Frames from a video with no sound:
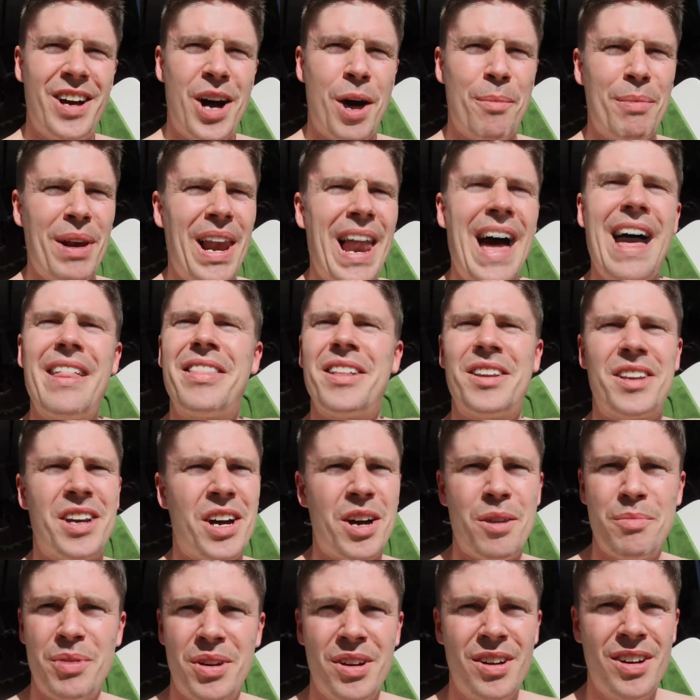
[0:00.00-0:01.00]
I'm lathered
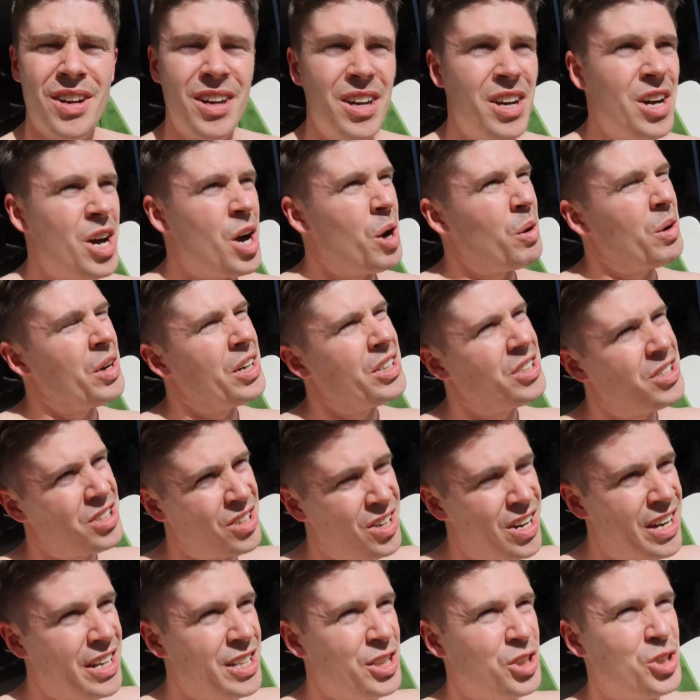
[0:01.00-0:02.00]
up. I'm gonna
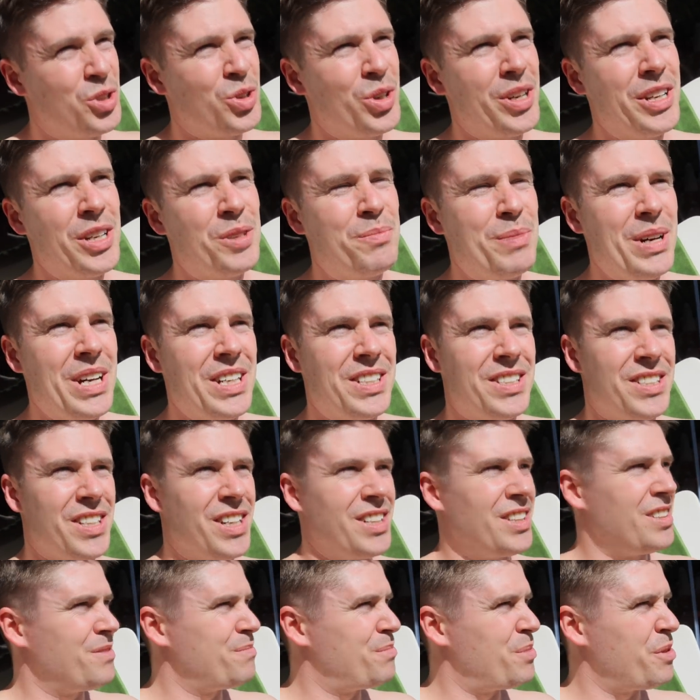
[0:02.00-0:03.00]
try and enjoy this bit of
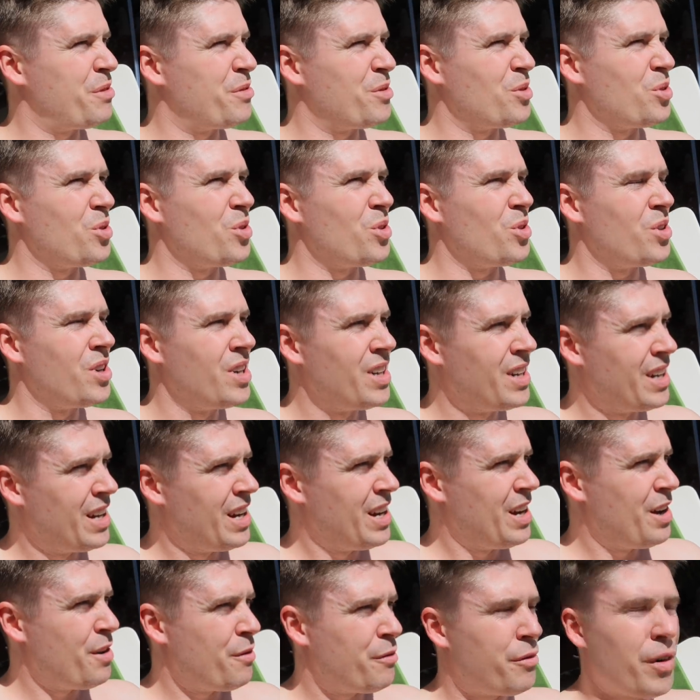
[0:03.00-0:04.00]
sun before
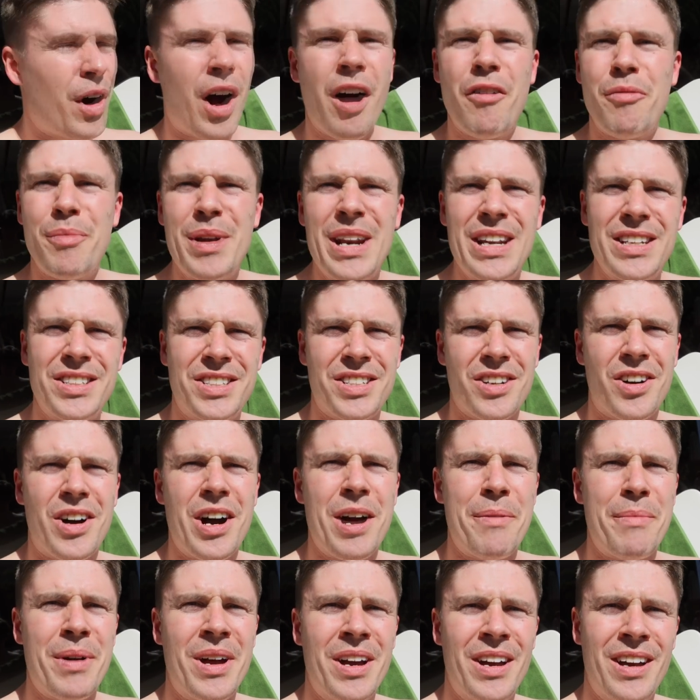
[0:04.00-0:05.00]
five minutes
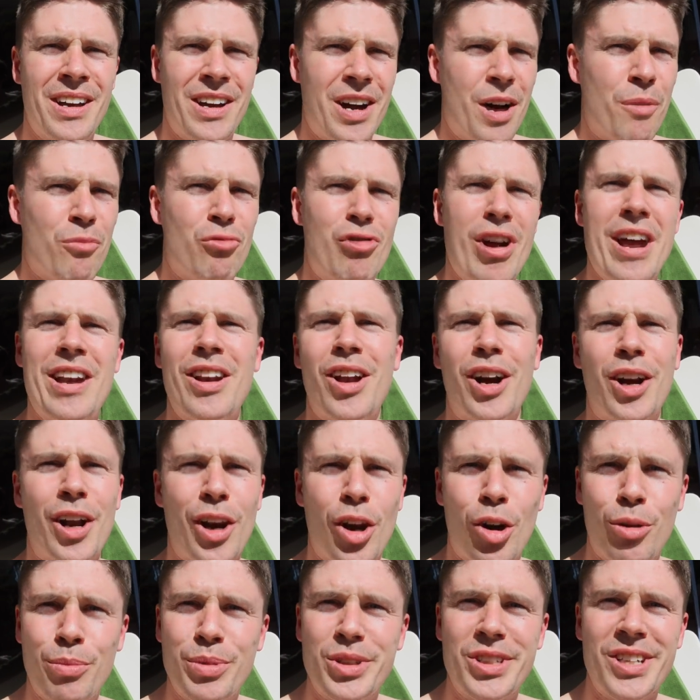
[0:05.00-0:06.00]
time. I'm red like a
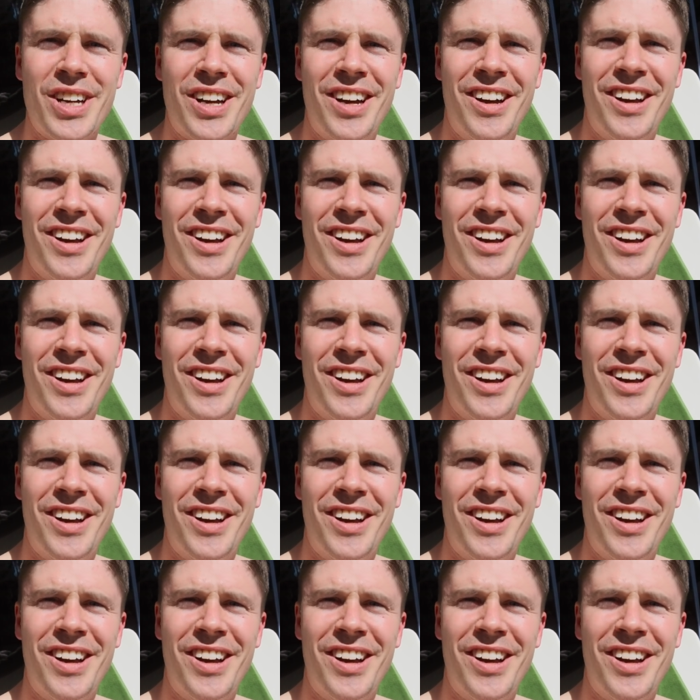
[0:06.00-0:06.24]
lobster.